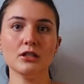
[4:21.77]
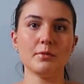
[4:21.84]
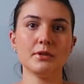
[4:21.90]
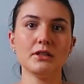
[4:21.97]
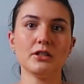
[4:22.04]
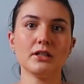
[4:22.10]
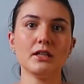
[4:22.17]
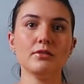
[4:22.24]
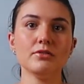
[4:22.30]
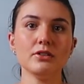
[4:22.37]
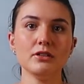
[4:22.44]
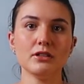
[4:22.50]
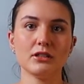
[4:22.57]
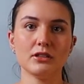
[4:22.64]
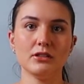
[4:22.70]
I've been looking
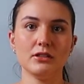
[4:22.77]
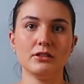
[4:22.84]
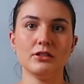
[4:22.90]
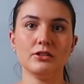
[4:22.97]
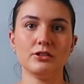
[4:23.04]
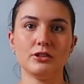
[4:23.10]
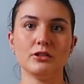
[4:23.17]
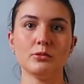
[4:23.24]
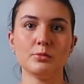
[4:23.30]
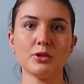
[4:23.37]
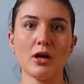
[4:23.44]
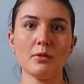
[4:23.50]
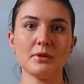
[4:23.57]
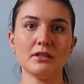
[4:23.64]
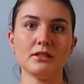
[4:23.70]
for a good tube
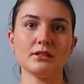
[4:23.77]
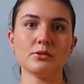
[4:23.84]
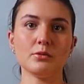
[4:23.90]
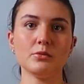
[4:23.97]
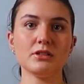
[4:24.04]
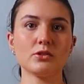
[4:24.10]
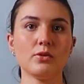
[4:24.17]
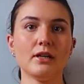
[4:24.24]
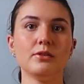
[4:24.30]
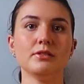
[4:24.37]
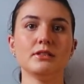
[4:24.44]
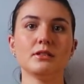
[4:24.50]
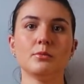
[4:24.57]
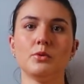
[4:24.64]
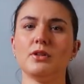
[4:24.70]
top and this one was quite
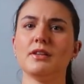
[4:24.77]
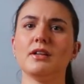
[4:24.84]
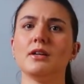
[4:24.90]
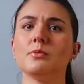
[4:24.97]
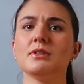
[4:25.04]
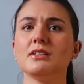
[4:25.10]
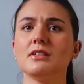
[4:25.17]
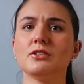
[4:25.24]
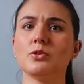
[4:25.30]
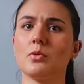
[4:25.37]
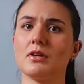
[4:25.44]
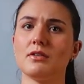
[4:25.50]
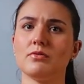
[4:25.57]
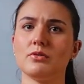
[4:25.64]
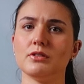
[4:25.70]
reasonable. I think it was like
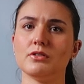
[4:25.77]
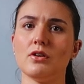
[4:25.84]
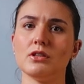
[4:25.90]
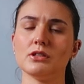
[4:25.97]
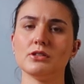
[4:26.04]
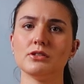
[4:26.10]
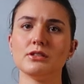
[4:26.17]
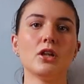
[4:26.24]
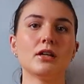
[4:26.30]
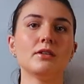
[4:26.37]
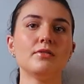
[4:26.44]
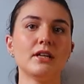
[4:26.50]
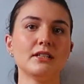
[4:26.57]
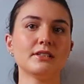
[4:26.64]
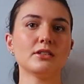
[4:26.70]
$24. A lot
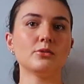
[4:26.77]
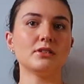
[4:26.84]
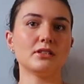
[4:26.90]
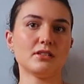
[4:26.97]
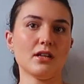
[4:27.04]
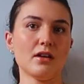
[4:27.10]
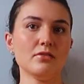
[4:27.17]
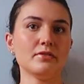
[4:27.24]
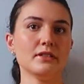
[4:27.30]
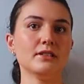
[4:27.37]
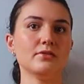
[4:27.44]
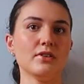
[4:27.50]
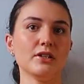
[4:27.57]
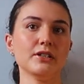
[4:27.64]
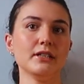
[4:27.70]
of ASOS stuff is
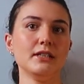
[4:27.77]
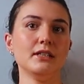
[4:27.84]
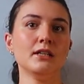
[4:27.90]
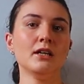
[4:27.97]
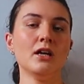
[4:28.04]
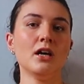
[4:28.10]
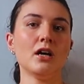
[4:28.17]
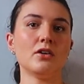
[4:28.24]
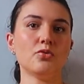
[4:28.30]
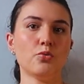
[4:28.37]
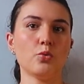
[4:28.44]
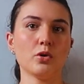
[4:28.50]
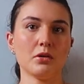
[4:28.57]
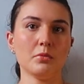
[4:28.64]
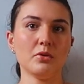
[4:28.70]
very
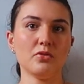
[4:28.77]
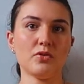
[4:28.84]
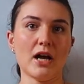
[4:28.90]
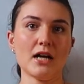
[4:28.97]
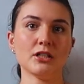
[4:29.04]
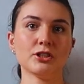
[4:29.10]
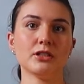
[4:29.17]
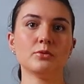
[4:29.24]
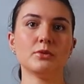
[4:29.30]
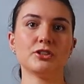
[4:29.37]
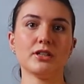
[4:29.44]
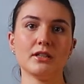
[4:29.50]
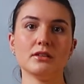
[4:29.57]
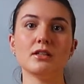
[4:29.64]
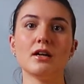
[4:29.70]
affordable fashion, which
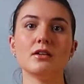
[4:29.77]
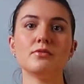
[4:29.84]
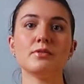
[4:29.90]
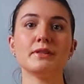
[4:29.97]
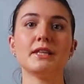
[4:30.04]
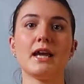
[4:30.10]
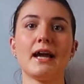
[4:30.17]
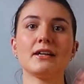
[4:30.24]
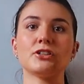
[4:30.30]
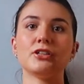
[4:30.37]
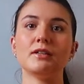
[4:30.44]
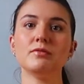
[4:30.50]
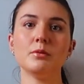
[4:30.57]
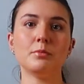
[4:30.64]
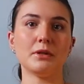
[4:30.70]
I love, and they
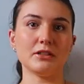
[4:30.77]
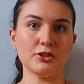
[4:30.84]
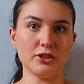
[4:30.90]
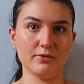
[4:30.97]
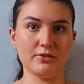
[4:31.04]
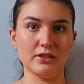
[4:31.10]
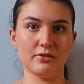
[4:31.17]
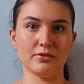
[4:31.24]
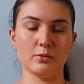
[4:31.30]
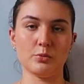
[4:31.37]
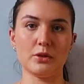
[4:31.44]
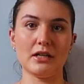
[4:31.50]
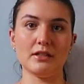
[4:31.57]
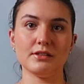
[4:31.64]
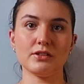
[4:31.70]
actually have a bunch of different
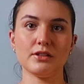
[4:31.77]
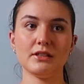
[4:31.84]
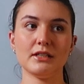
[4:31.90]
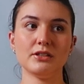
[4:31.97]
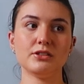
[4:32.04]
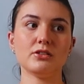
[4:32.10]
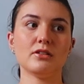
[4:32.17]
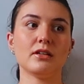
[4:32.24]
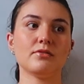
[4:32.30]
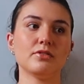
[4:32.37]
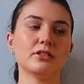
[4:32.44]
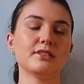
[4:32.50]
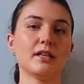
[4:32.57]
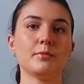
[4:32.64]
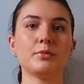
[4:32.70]
brands on there. So like for
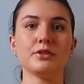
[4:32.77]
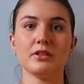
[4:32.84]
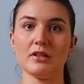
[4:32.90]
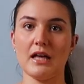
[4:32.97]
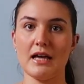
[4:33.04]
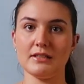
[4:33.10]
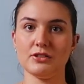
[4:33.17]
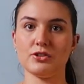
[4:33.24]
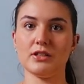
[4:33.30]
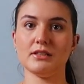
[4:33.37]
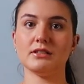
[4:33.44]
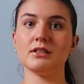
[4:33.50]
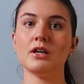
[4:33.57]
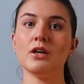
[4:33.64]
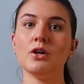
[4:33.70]
example, the last
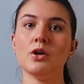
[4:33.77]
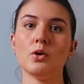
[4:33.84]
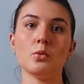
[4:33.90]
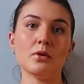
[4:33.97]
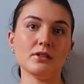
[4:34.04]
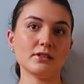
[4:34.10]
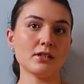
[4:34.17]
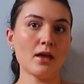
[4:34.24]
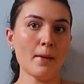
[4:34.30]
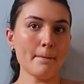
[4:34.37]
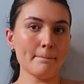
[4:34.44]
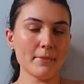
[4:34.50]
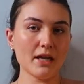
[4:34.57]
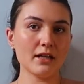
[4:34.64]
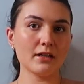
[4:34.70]
dress was
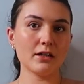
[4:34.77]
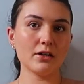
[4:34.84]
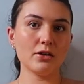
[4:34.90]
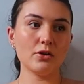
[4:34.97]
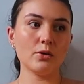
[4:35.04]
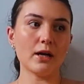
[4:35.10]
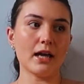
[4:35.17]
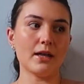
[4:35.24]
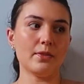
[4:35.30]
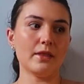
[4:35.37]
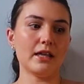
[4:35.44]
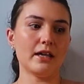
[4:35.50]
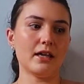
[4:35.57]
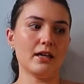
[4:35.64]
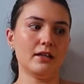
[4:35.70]
Mango, and
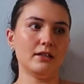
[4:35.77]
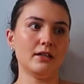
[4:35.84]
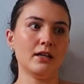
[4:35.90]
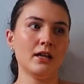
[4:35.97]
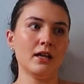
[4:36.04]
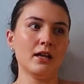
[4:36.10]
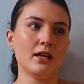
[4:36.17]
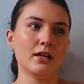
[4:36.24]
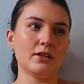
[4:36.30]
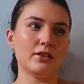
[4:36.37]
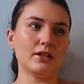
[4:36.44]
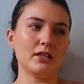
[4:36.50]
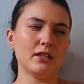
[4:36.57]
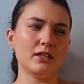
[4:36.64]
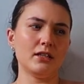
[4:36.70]
then
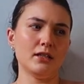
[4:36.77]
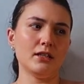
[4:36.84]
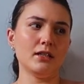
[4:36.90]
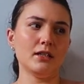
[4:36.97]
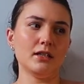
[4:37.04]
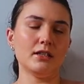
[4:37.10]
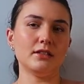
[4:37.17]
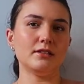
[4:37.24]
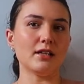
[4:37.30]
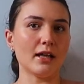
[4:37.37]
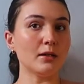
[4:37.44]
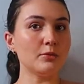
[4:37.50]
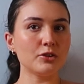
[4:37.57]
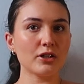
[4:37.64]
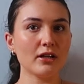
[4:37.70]
the
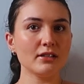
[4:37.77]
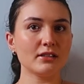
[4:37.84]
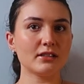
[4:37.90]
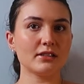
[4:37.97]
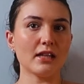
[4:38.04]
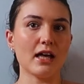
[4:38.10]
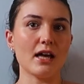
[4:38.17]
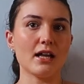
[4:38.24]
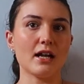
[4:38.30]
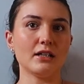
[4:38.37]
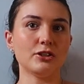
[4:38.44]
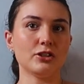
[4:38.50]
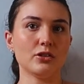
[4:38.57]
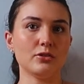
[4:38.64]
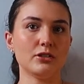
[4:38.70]
denim dress that I
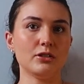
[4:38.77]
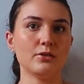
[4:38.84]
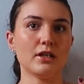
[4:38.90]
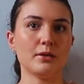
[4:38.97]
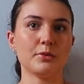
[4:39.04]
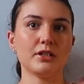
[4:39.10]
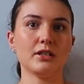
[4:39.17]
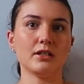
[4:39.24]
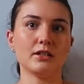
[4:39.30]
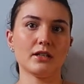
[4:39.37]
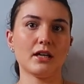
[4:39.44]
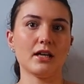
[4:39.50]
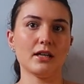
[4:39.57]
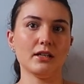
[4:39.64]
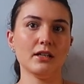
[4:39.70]
showed you that I'm gonna
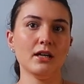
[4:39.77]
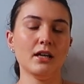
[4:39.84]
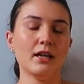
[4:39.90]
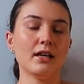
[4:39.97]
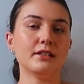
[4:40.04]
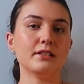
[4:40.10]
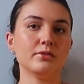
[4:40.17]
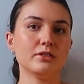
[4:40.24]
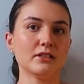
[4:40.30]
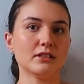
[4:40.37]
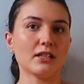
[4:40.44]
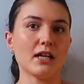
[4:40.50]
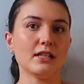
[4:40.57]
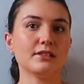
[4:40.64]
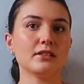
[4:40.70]
get a different
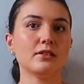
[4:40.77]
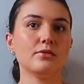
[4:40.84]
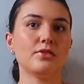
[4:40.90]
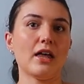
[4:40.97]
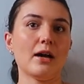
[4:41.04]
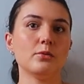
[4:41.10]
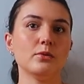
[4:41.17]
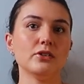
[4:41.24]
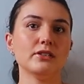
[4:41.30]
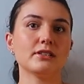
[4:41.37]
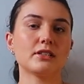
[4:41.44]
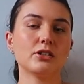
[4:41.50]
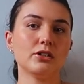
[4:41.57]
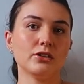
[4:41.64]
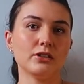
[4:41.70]
size of, that was
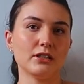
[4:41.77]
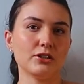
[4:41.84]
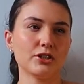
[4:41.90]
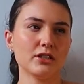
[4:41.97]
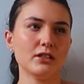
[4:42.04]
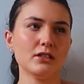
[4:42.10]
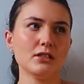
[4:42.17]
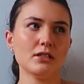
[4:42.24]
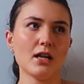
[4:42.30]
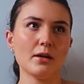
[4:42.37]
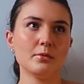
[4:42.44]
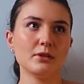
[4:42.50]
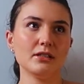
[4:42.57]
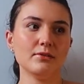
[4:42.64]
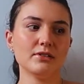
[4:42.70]
Collision, I
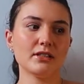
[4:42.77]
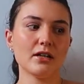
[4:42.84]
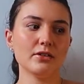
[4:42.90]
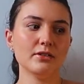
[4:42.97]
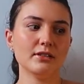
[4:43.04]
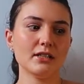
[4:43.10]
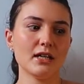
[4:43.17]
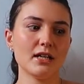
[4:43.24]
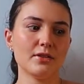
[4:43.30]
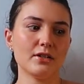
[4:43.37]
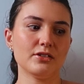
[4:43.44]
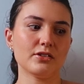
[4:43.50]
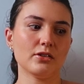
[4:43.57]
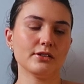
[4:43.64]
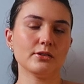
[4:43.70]
believe is how you say it, and
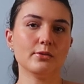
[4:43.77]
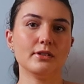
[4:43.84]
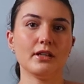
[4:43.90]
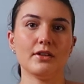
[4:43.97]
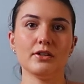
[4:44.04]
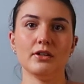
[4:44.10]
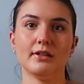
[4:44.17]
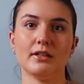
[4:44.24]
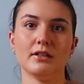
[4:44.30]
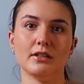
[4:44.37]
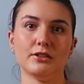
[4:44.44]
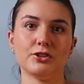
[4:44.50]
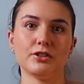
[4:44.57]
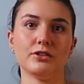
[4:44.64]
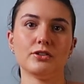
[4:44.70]
there's also another
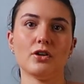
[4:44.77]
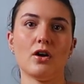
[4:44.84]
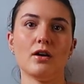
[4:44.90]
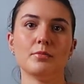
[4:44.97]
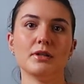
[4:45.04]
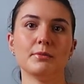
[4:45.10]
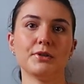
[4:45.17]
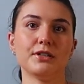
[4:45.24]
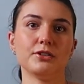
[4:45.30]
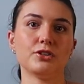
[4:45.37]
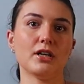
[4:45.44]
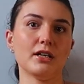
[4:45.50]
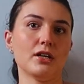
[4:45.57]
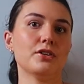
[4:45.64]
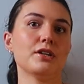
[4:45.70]
Collision top that I'm gonna
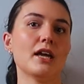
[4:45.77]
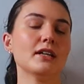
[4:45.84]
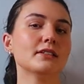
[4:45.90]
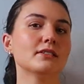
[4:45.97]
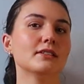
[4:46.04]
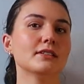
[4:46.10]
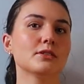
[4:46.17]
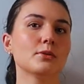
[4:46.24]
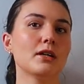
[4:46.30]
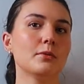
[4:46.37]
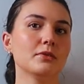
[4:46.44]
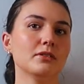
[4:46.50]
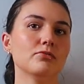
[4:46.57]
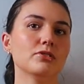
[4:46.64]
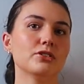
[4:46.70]
try on next. This one I
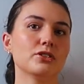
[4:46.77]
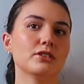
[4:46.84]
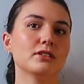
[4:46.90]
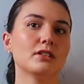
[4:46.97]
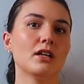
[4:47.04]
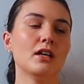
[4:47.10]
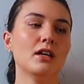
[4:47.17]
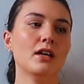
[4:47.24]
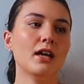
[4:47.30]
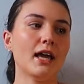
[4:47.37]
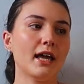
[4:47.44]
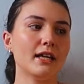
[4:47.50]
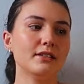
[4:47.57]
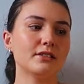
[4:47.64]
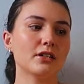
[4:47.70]
believe is just
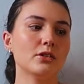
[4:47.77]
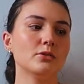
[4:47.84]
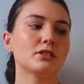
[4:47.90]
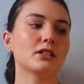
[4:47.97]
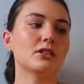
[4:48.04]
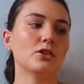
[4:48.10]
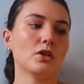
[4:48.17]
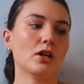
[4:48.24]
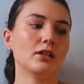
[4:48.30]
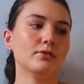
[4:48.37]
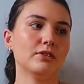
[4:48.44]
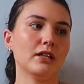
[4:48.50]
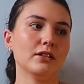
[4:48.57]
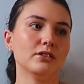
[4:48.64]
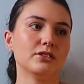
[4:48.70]
ASOS, and a lot of
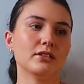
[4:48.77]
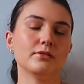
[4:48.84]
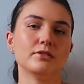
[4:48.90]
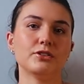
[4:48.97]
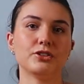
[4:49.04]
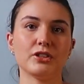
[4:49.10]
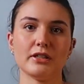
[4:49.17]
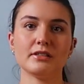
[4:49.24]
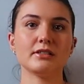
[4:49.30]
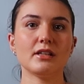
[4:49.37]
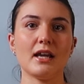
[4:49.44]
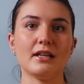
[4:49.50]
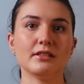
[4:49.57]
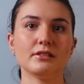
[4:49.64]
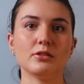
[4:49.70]
the other stuff is just
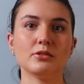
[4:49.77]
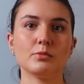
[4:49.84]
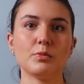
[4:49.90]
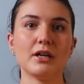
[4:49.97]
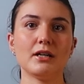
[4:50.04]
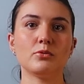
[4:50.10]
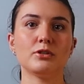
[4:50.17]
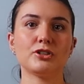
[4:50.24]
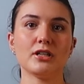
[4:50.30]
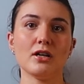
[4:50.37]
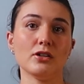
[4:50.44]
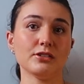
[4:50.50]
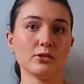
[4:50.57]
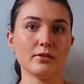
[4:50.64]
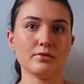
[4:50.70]
ASOS brand, which they
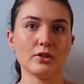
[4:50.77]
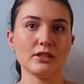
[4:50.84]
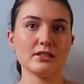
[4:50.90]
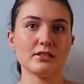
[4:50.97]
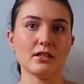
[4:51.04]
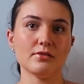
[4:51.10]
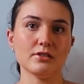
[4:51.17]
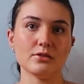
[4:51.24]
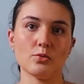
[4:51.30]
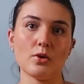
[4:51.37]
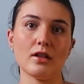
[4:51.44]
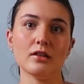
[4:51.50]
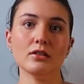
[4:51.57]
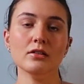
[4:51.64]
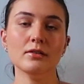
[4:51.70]
also have great stuff as
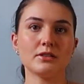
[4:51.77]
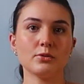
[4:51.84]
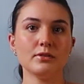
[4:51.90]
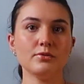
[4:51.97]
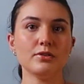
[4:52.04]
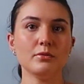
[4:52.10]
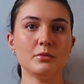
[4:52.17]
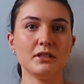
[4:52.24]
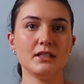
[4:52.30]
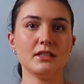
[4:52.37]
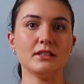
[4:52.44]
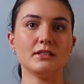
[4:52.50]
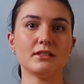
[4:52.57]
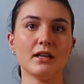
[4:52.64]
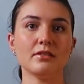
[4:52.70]
well. This one for me
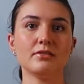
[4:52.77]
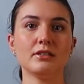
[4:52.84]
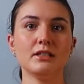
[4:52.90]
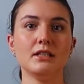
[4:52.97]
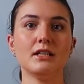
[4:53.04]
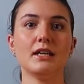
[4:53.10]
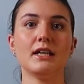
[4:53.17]
is definitely